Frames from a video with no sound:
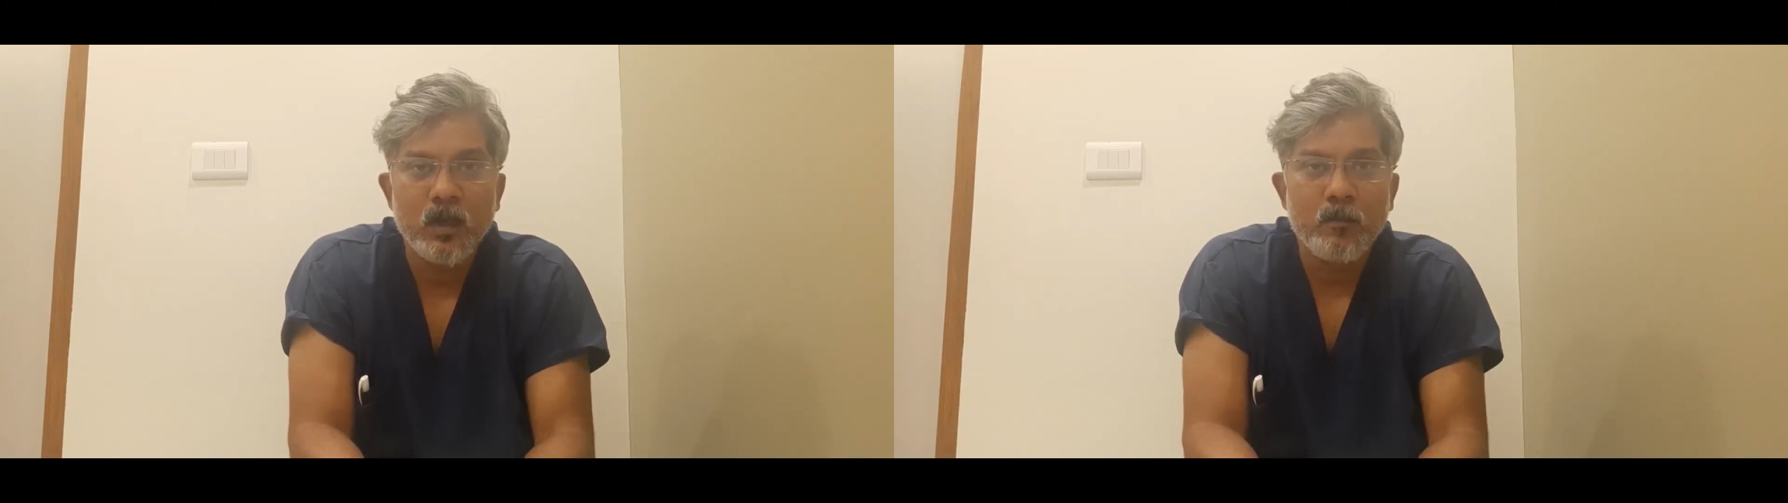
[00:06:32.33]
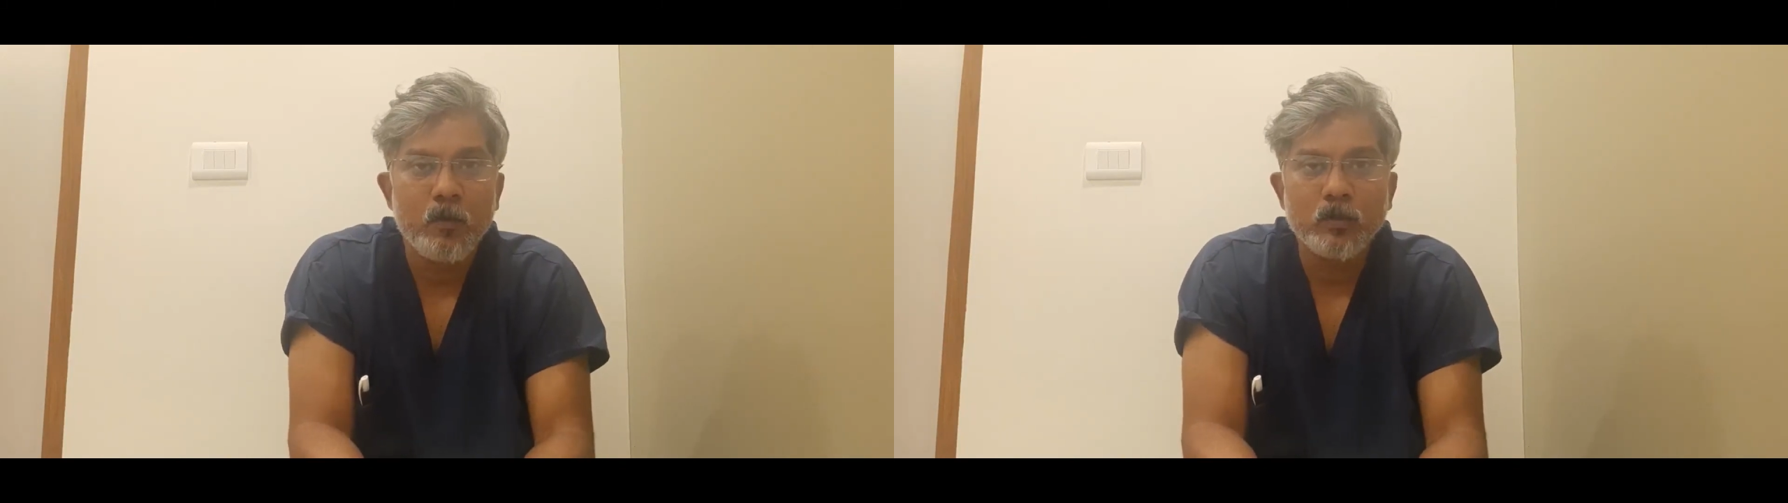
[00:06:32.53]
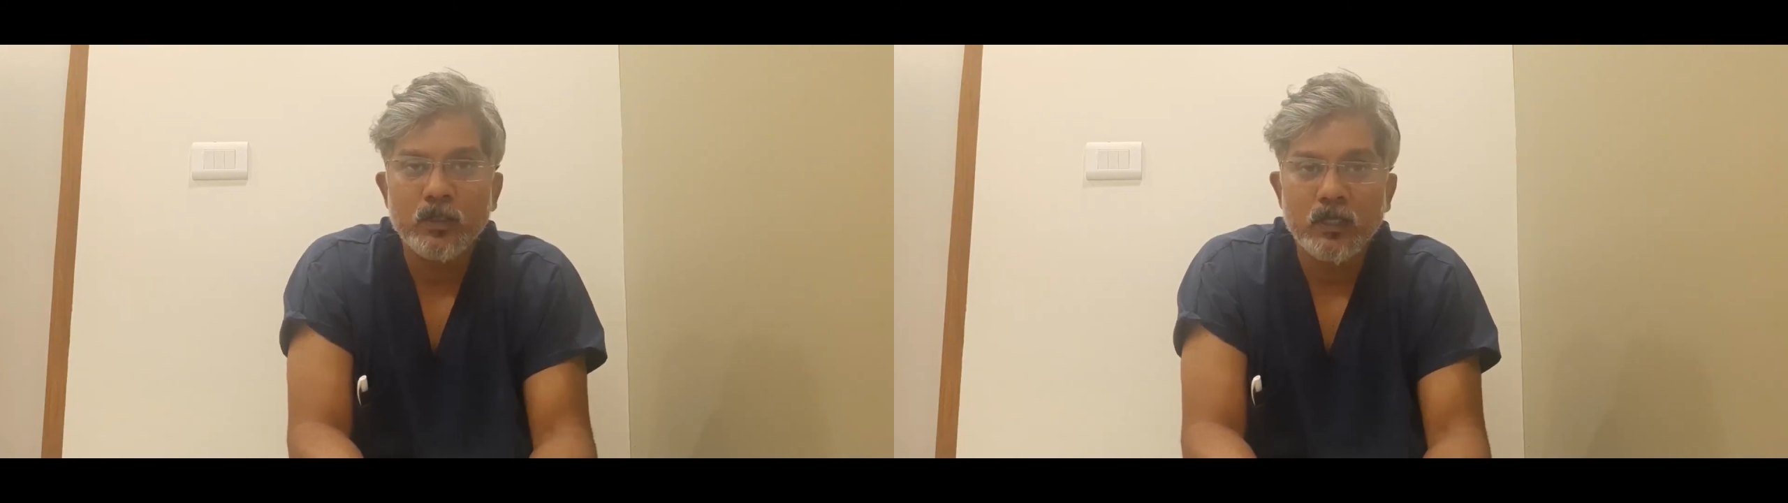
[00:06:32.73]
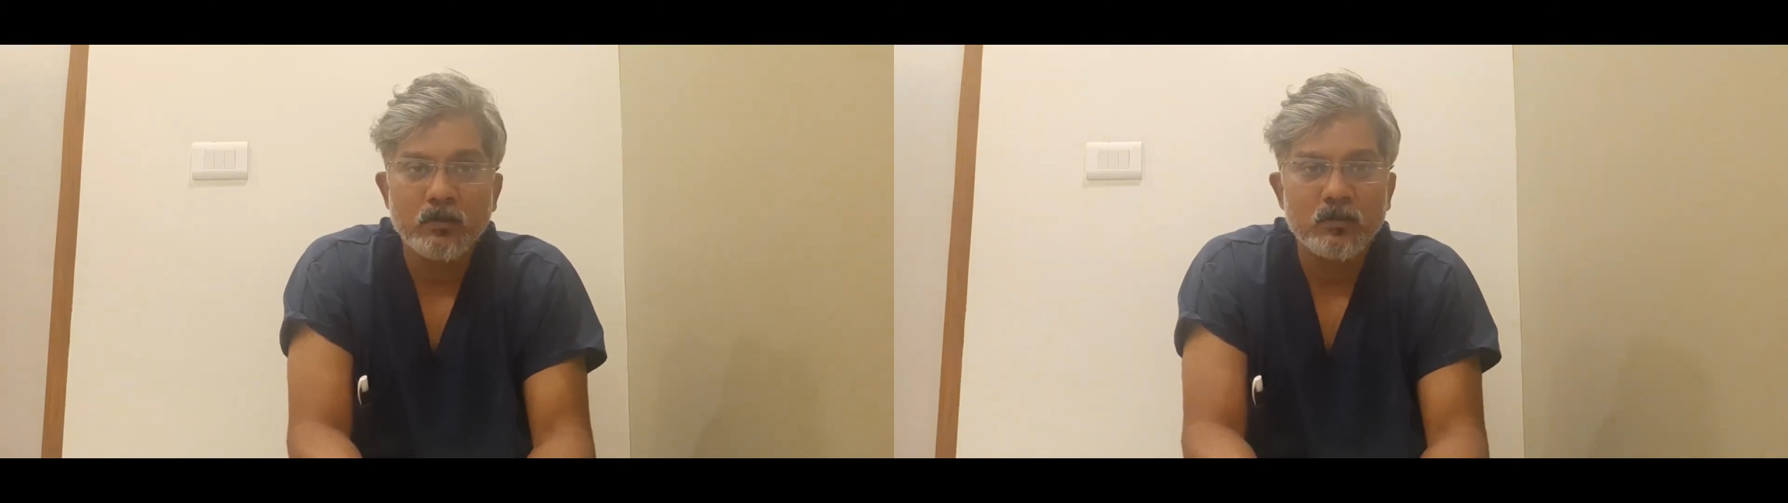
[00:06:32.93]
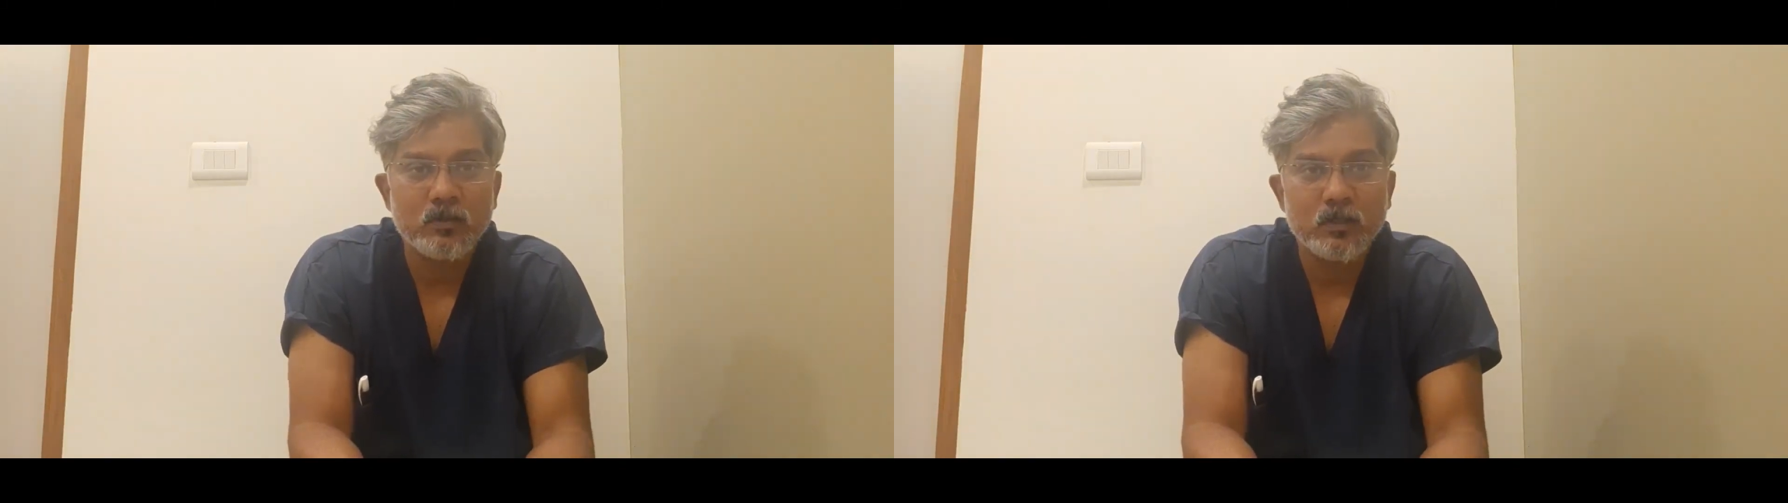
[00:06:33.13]
Most
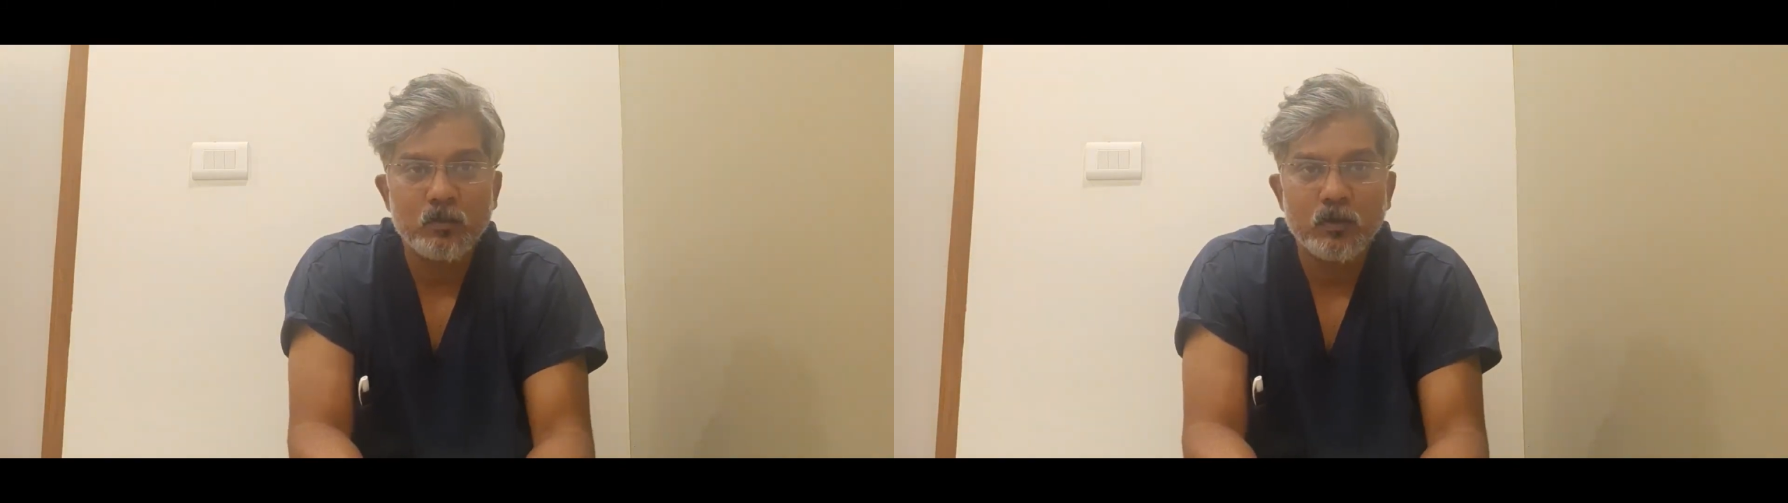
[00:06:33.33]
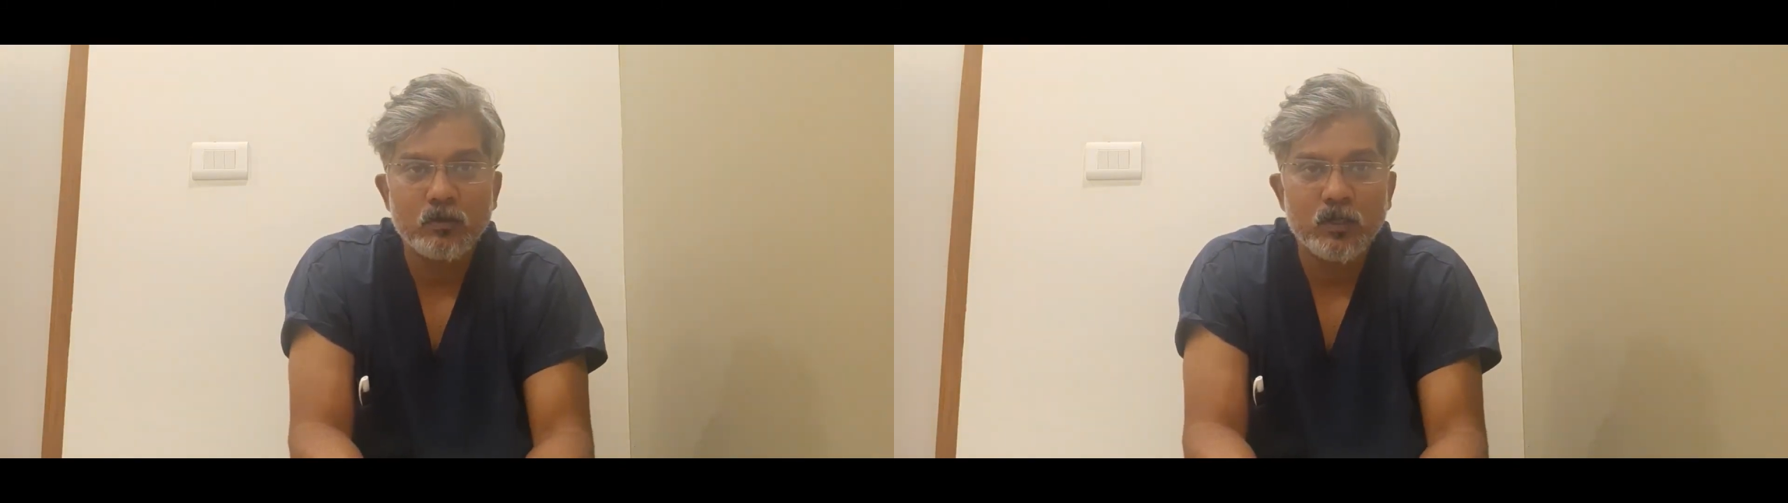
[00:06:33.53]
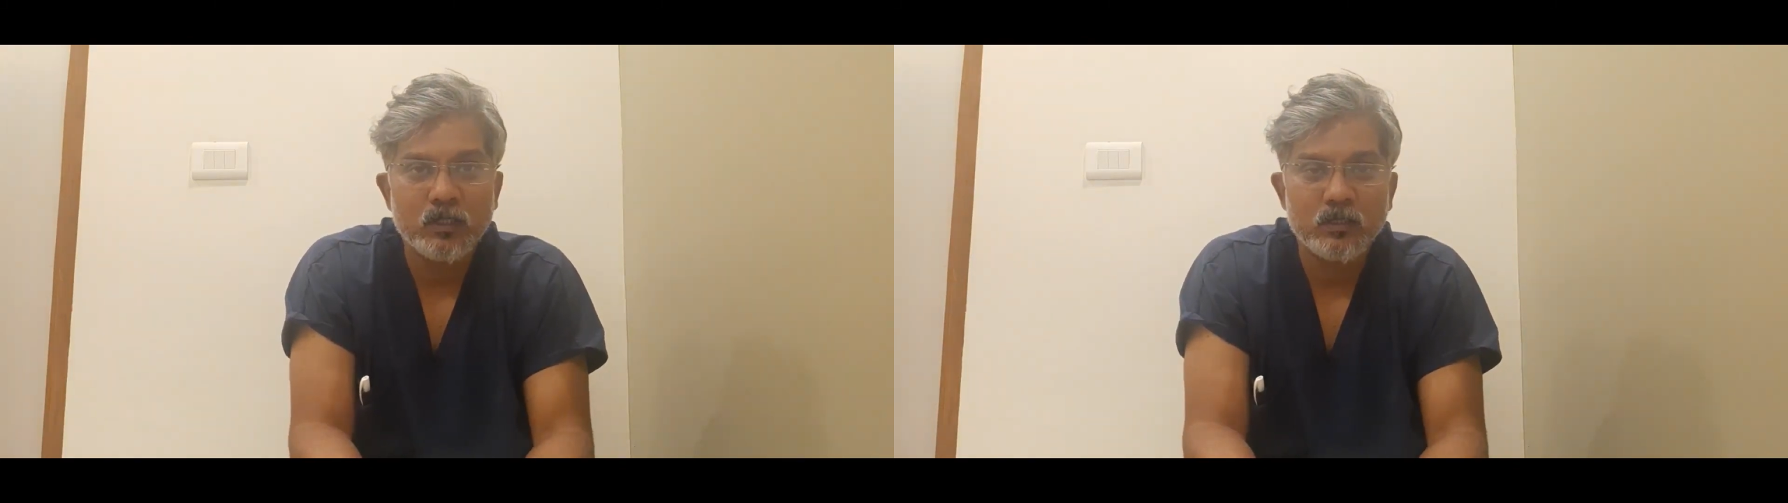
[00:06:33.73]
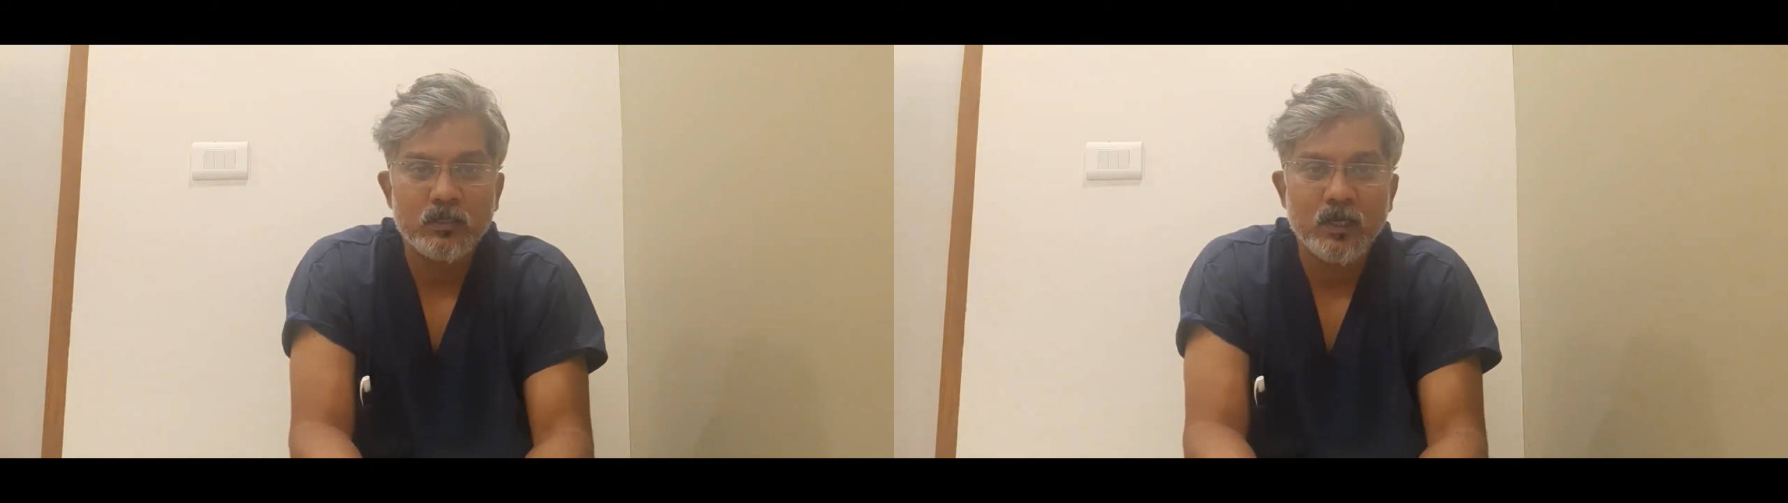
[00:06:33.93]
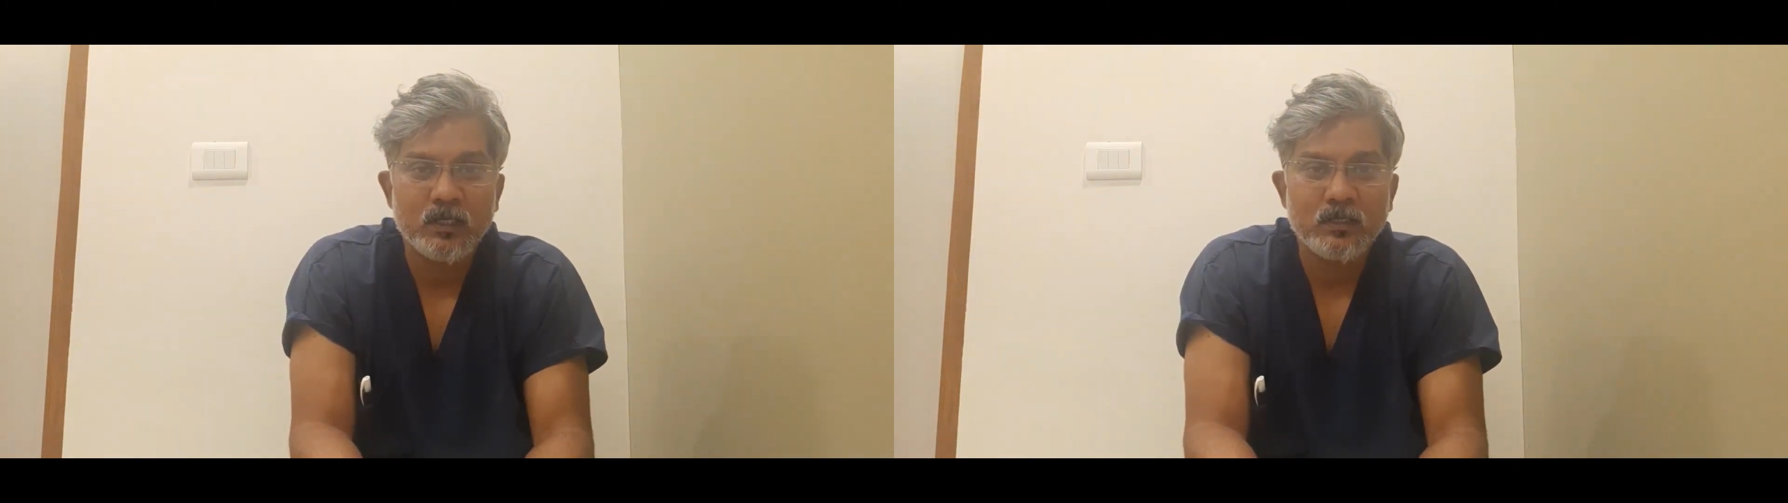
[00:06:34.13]
cases respond to
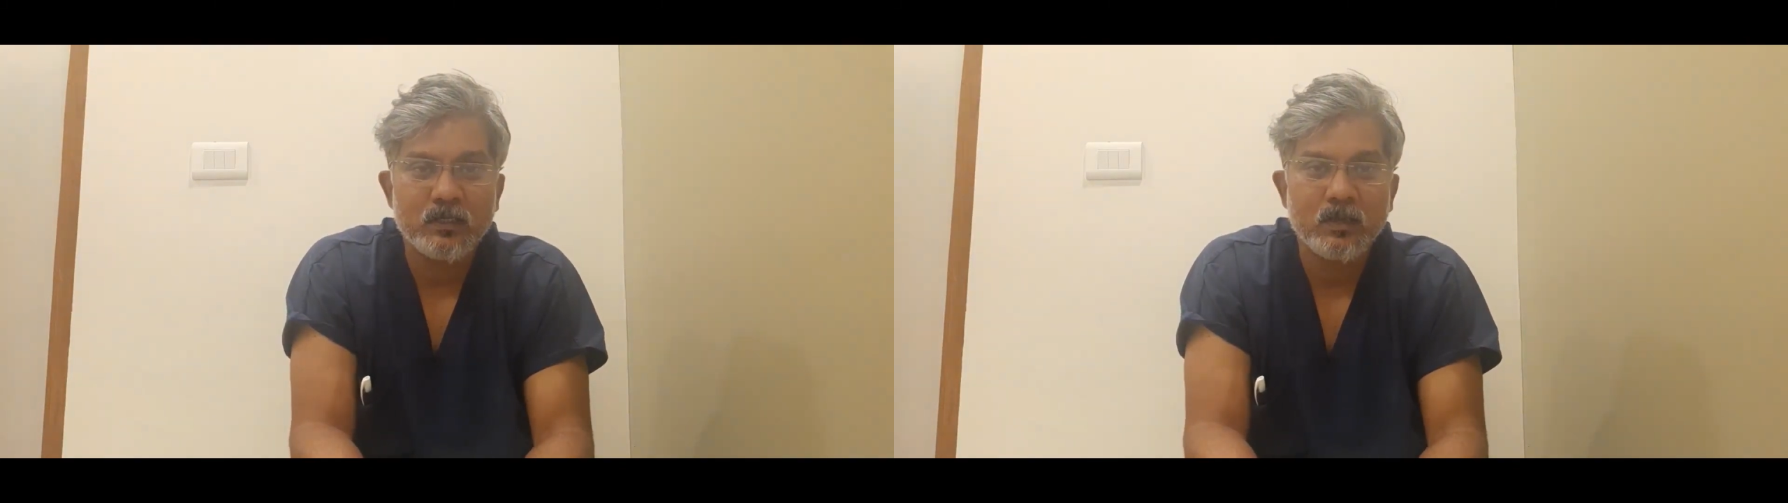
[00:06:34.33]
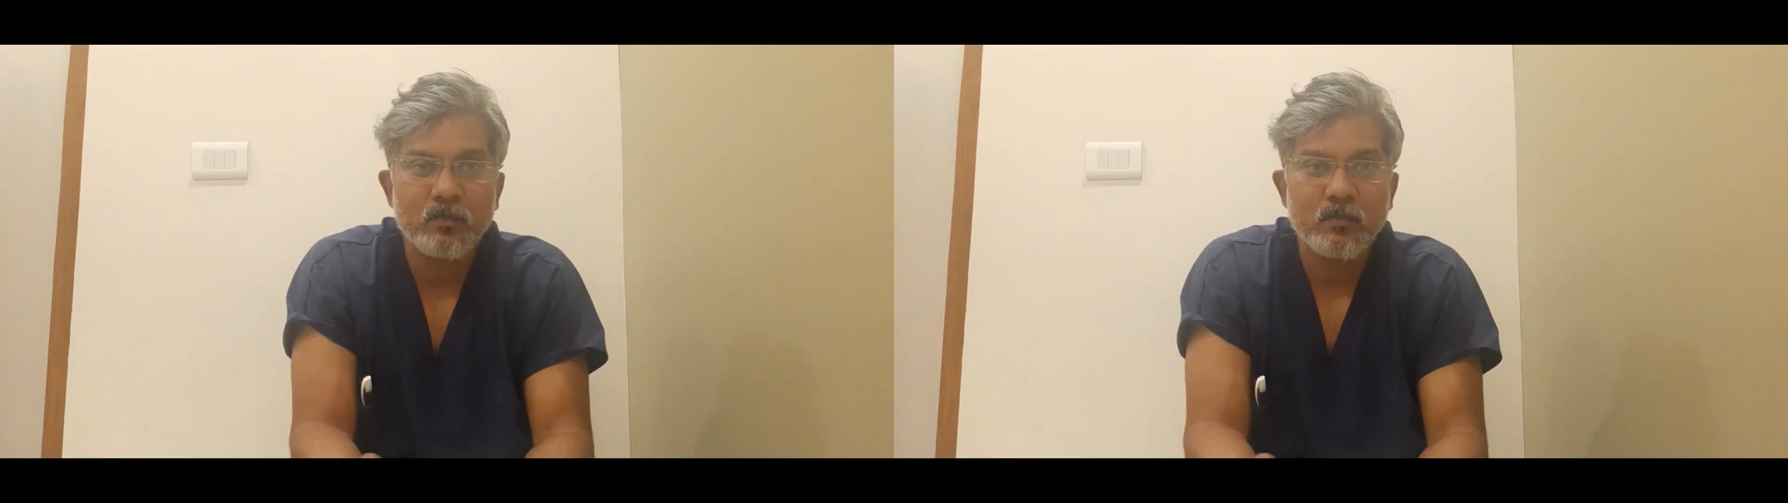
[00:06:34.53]
exercise,